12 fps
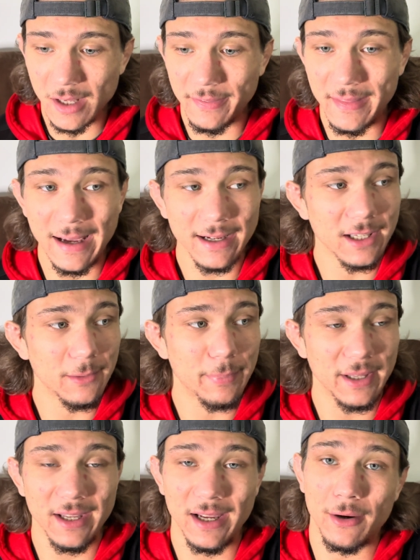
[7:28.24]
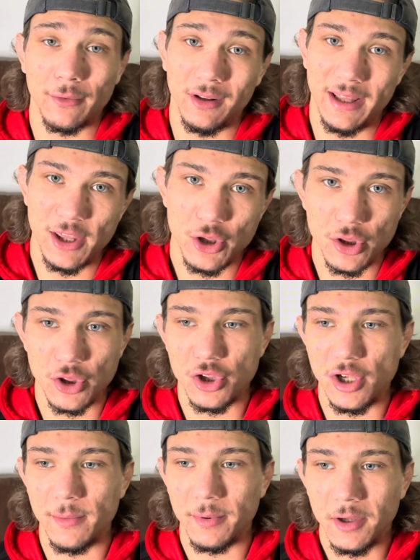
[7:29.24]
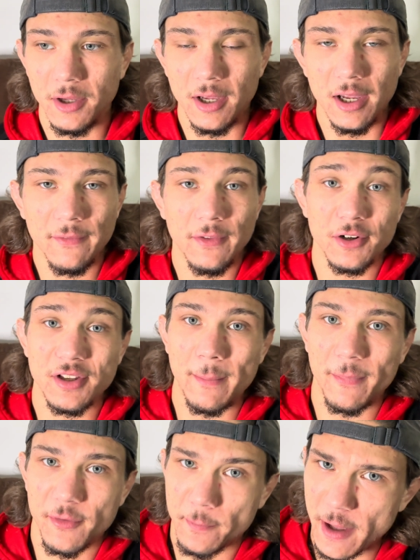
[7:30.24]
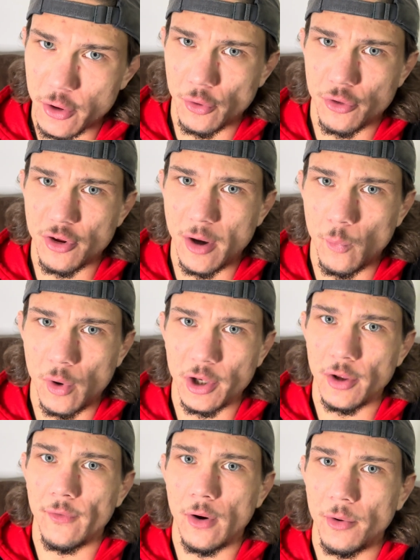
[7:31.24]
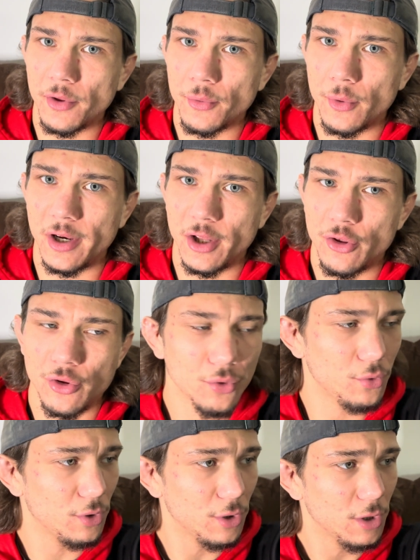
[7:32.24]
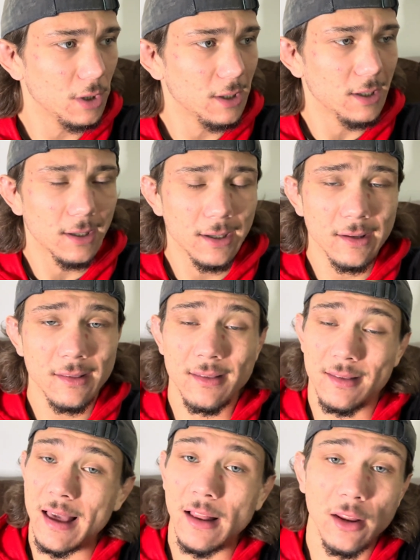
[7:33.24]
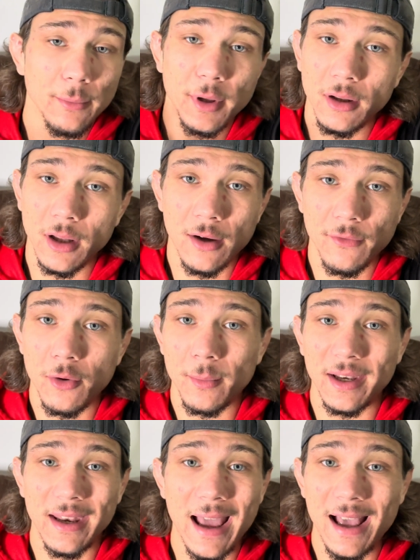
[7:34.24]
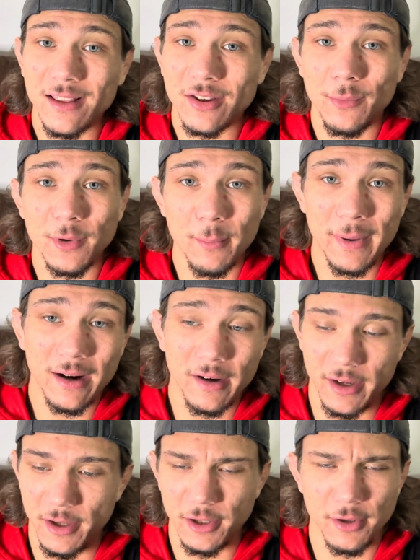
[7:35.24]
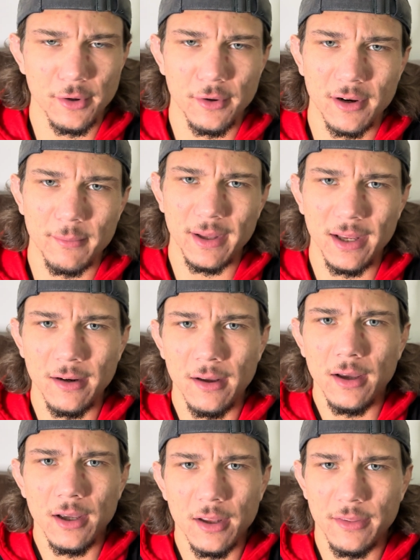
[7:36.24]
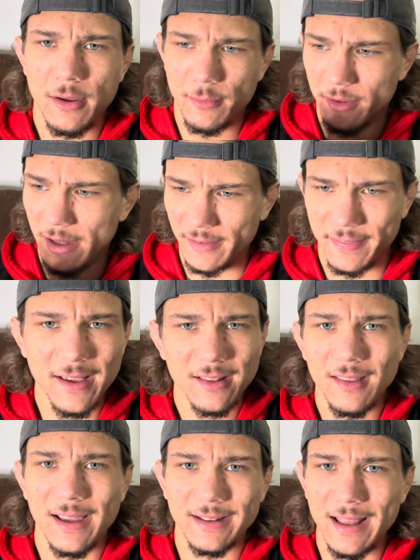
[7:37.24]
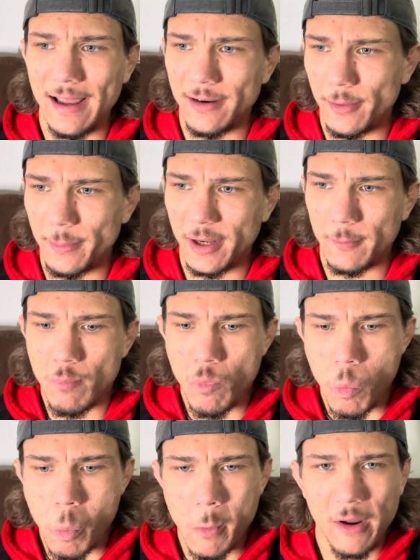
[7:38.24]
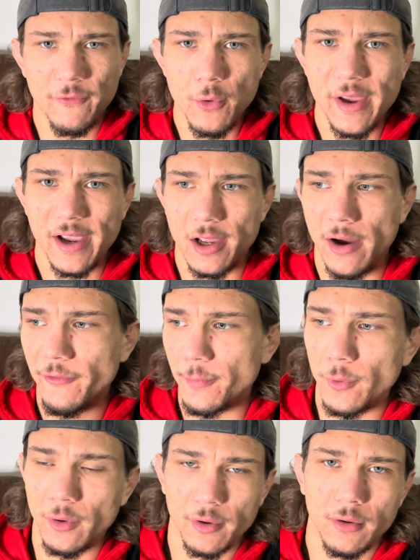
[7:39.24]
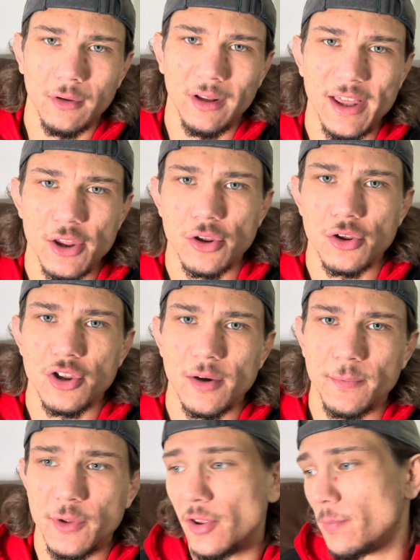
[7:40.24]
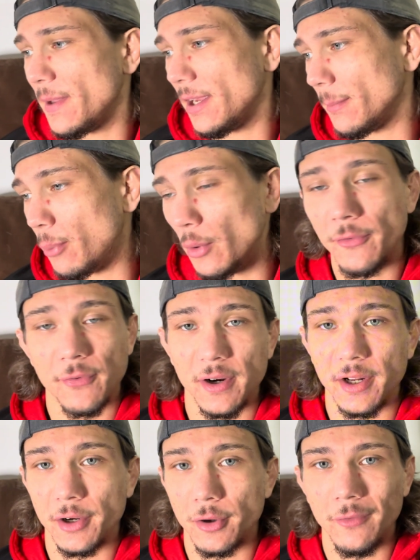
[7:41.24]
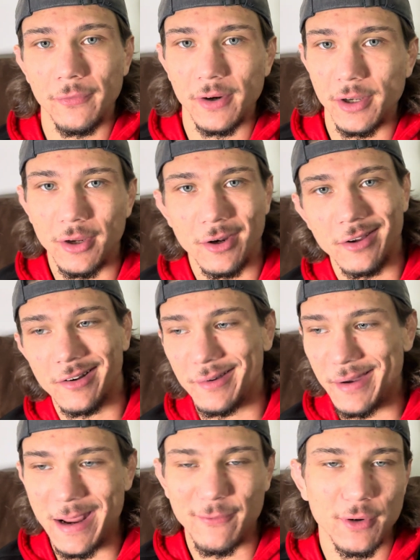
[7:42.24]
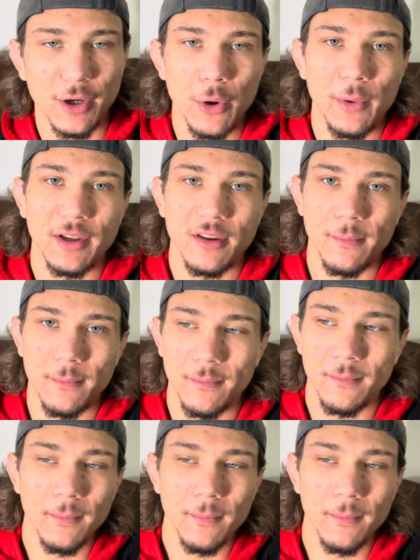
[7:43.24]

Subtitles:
That could be a relationship. If there's a special someone you've always wanted to tell them you love them and ask them to marry you. You know what I mean? Like things like that. I mean, if you get comfortable in a relationship just being boyfriend and girlfriend, you know, you're never going to